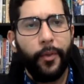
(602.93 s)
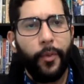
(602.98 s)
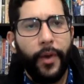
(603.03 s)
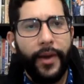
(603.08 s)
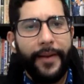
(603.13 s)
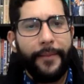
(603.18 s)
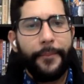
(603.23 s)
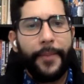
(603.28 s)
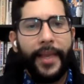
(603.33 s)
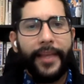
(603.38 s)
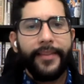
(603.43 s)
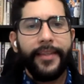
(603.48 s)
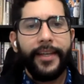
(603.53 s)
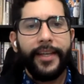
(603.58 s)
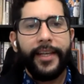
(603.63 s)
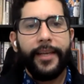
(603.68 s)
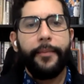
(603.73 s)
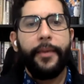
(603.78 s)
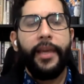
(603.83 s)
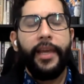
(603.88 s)
but what it
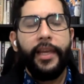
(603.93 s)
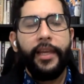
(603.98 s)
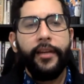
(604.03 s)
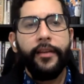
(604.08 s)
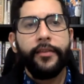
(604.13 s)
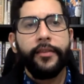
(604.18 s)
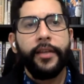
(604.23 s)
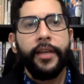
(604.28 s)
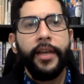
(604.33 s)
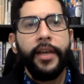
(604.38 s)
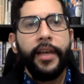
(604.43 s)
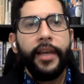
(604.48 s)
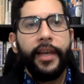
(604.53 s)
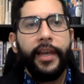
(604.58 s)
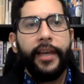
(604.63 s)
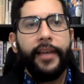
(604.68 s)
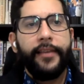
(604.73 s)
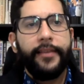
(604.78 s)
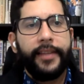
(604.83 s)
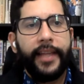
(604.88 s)
basically means
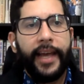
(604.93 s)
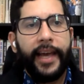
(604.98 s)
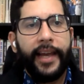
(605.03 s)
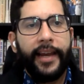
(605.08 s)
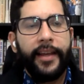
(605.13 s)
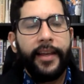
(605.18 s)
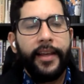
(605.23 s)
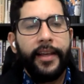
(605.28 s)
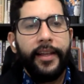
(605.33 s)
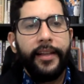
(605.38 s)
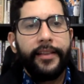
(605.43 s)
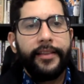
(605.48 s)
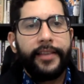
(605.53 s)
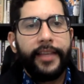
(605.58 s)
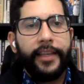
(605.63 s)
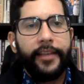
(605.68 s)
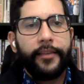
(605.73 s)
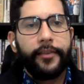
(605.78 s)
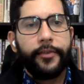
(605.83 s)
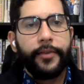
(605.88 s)
is that
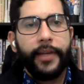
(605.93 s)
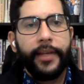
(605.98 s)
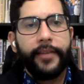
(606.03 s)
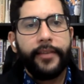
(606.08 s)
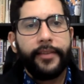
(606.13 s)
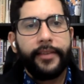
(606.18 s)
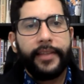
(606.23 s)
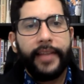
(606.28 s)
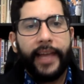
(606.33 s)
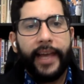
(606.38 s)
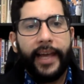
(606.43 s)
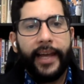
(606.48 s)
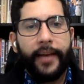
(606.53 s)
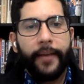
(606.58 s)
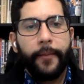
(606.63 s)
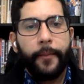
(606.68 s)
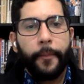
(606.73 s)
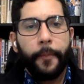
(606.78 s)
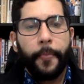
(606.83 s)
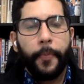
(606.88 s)
districts that
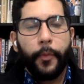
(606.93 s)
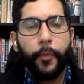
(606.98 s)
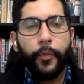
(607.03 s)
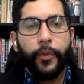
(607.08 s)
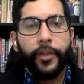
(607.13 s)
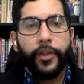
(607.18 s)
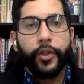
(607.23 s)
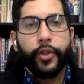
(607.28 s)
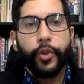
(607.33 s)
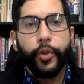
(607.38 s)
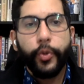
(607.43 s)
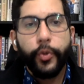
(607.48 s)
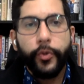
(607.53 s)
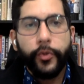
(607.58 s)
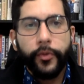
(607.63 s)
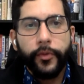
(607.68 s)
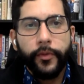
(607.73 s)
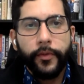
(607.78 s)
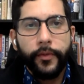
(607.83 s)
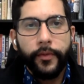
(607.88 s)

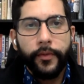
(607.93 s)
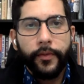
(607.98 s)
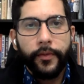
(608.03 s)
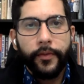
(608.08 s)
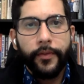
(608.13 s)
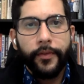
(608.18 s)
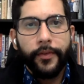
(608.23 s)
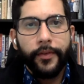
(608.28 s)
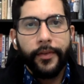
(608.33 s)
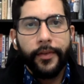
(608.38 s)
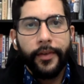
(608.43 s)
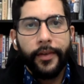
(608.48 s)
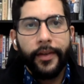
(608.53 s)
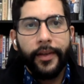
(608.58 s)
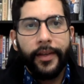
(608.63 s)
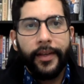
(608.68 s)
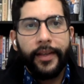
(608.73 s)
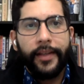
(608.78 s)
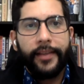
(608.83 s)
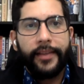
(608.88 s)
reduce
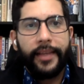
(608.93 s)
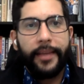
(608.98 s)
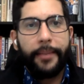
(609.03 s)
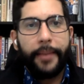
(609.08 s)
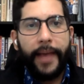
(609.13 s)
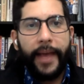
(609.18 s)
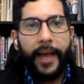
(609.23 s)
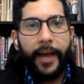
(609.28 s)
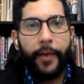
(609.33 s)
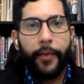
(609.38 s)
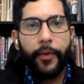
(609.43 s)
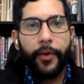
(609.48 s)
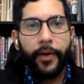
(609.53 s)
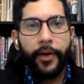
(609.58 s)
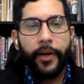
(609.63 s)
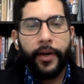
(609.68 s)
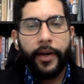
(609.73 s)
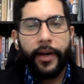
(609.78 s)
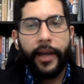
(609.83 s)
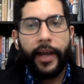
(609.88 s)
the
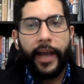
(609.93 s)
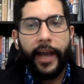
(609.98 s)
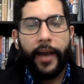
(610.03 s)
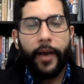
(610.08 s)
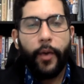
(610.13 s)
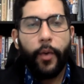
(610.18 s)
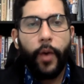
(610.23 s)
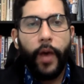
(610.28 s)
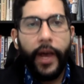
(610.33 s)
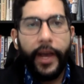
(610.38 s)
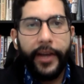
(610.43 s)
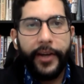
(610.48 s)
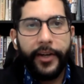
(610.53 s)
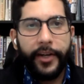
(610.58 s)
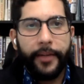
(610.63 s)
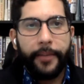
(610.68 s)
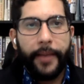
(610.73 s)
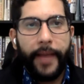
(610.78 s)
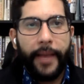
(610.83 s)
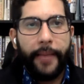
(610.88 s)
power
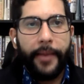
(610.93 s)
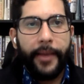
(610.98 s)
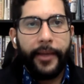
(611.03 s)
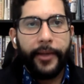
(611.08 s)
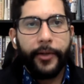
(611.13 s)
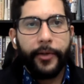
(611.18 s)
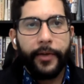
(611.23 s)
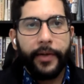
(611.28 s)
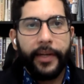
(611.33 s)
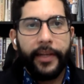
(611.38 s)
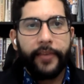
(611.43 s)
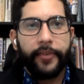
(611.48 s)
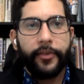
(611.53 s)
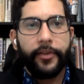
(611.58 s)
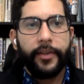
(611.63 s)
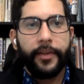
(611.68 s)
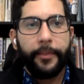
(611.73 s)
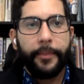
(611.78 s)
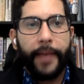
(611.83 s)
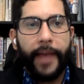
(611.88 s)
acquired by minorities
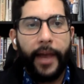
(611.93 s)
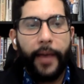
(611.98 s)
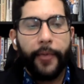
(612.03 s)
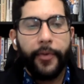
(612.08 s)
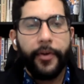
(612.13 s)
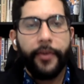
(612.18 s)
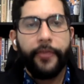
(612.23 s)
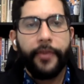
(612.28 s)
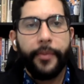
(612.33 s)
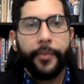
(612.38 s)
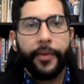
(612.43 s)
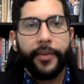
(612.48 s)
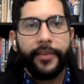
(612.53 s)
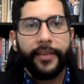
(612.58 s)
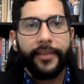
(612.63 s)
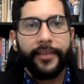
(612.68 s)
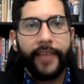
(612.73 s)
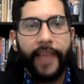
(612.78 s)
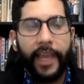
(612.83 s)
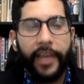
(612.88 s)
or the power of
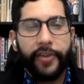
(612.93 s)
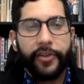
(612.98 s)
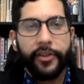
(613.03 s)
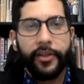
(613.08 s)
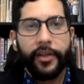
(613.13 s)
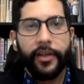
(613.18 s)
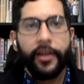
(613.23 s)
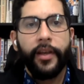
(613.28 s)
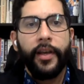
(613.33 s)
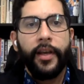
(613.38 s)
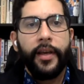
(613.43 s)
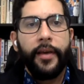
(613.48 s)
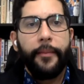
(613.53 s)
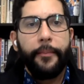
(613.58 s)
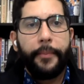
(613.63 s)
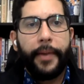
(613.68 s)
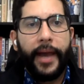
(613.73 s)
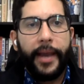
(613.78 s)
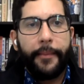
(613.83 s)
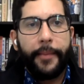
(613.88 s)
representation
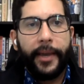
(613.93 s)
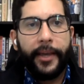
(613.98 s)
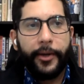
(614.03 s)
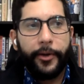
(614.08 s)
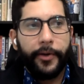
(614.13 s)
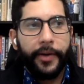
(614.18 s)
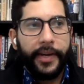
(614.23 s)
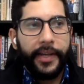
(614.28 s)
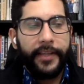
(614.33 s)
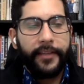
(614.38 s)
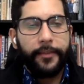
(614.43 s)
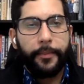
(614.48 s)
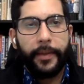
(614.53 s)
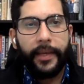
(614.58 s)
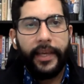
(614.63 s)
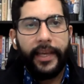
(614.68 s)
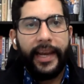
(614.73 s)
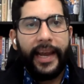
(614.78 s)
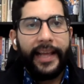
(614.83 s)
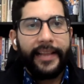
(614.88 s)
by minorities,
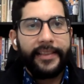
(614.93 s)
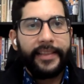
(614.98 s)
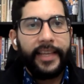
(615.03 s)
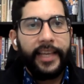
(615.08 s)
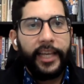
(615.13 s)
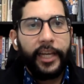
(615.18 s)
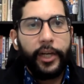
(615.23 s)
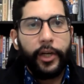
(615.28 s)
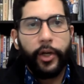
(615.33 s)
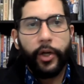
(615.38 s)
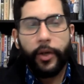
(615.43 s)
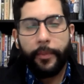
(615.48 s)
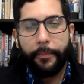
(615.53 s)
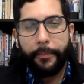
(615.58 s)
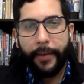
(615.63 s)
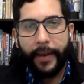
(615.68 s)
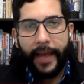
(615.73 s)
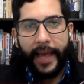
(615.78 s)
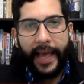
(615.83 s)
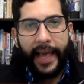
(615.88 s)
be Latino,
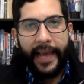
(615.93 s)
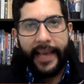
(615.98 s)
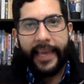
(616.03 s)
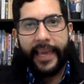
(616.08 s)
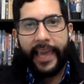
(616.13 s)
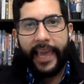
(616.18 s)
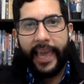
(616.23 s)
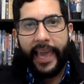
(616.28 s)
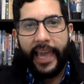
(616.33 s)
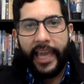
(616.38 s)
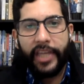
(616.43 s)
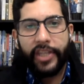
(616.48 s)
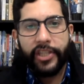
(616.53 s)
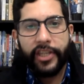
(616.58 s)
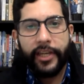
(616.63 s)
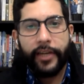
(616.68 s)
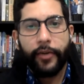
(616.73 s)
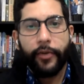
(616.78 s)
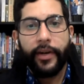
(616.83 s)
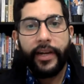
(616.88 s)
Black,
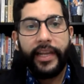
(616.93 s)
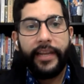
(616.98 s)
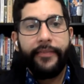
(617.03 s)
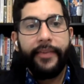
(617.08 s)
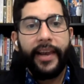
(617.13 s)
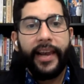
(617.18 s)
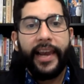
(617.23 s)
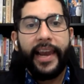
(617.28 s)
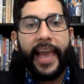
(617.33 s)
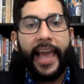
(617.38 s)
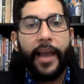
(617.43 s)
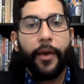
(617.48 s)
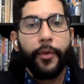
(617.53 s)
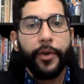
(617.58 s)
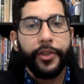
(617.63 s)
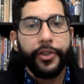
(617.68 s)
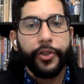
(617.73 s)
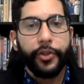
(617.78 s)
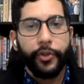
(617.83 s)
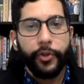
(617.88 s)
Asian, or even
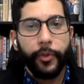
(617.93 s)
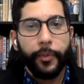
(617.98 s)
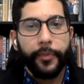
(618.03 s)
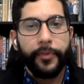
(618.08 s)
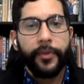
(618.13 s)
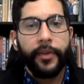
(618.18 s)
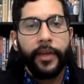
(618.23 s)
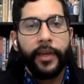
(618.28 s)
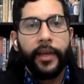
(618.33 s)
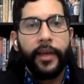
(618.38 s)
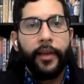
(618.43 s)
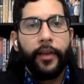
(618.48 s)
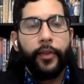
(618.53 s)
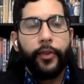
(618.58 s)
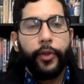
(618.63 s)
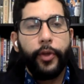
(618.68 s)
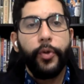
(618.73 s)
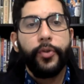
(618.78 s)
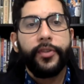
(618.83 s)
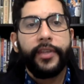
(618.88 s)
language groups,
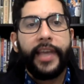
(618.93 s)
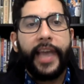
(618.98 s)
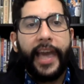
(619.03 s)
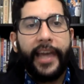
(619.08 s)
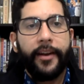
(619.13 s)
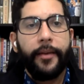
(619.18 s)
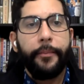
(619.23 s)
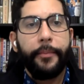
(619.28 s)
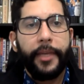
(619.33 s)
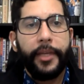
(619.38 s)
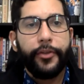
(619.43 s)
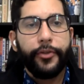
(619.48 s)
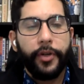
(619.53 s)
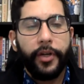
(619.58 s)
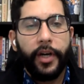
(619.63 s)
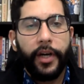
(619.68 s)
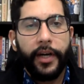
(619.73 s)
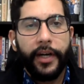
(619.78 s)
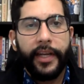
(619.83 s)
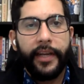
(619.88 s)
those cannot be
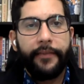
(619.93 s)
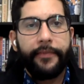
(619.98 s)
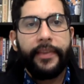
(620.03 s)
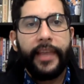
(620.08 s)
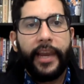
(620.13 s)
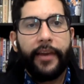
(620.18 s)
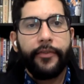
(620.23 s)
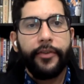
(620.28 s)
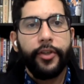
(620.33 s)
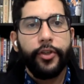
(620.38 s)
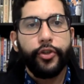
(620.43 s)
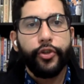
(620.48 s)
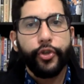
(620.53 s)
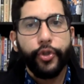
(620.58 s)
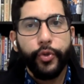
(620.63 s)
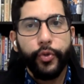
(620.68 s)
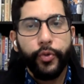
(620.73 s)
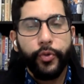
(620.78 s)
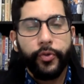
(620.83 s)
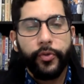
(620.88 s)
drawn if they
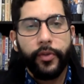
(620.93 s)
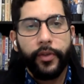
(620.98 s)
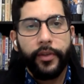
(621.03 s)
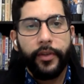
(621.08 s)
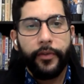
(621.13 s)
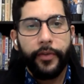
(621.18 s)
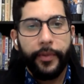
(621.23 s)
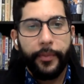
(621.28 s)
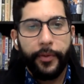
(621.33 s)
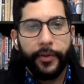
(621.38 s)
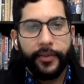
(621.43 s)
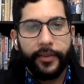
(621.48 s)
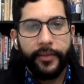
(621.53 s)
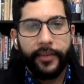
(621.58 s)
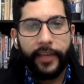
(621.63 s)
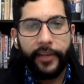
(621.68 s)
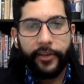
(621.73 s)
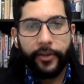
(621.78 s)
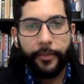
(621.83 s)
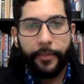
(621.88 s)
reduce the
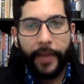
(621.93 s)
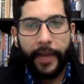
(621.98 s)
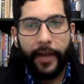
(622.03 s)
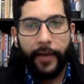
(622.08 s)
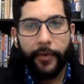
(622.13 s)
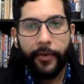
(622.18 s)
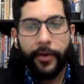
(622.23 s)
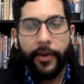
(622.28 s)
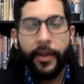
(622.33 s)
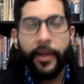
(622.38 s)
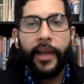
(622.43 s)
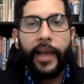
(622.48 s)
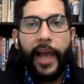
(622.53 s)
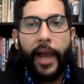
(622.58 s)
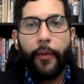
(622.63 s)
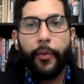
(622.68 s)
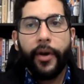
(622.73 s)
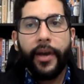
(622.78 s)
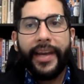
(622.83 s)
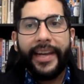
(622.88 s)
representation power.
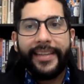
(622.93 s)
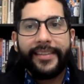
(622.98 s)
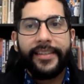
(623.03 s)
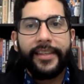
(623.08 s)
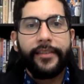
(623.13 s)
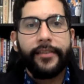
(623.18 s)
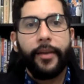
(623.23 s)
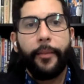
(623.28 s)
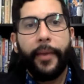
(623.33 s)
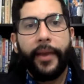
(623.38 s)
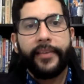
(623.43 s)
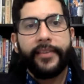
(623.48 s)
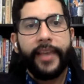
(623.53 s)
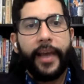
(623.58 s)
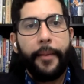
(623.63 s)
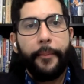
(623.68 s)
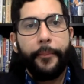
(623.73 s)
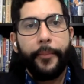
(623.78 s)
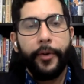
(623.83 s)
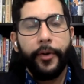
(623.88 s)
And we're going to see some
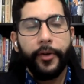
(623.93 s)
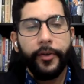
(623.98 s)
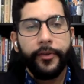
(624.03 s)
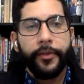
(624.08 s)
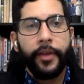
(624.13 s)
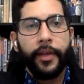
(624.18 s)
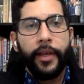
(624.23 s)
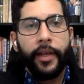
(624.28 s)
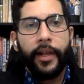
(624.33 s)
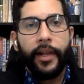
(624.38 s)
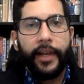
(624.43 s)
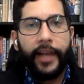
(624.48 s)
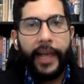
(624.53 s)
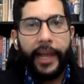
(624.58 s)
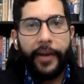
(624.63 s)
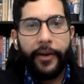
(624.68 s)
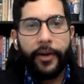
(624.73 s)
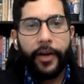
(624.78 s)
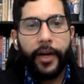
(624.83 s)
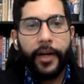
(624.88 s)
examples
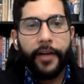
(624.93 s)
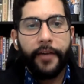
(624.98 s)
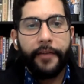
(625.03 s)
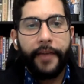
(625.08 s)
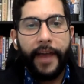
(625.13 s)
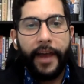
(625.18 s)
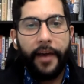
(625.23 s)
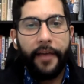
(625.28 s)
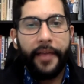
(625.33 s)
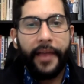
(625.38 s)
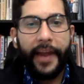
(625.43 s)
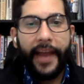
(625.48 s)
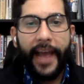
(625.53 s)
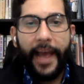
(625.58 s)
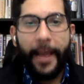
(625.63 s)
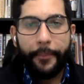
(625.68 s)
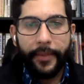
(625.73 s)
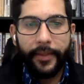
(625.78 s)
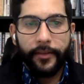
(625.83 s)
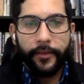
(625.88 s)
later on of how that
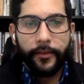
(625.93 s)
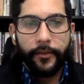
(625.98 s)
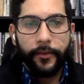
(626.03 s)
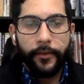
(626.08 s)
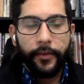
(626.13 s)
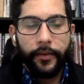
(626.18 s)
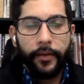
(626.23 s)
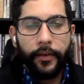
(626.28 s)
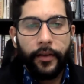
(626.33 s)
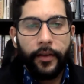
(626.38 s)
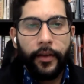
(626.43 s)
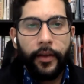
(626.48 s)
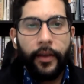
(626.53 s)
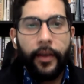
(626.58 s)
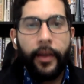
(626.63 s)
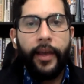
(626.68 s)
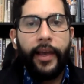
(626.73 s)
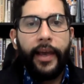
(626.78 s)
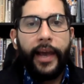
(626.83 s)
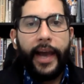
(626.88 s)
happens.
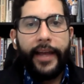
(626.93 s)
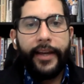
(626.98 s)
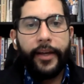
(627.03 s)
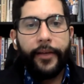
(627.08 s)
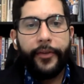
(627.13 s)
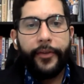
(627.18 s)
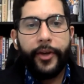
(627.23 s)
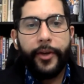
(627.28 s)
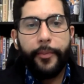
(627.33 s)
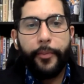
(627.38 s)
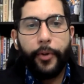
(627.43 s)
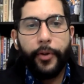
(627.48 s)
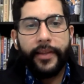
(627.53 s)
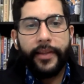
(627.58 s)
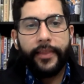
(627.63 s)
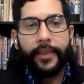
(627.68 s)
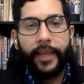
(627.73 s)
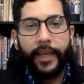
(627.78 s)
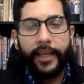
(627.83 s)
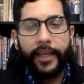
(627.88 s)
Another
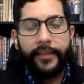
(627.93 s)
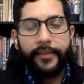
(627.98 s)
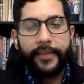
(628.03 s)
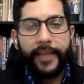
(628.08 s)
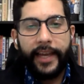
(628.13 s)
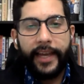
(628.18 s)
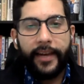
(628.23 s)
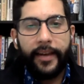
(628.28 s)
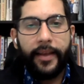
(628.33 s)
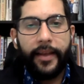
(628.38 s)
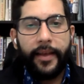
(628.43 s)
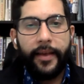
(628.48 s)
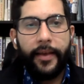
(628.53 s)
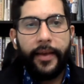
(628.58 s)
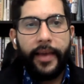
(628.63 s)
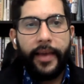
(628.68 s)
important thing is that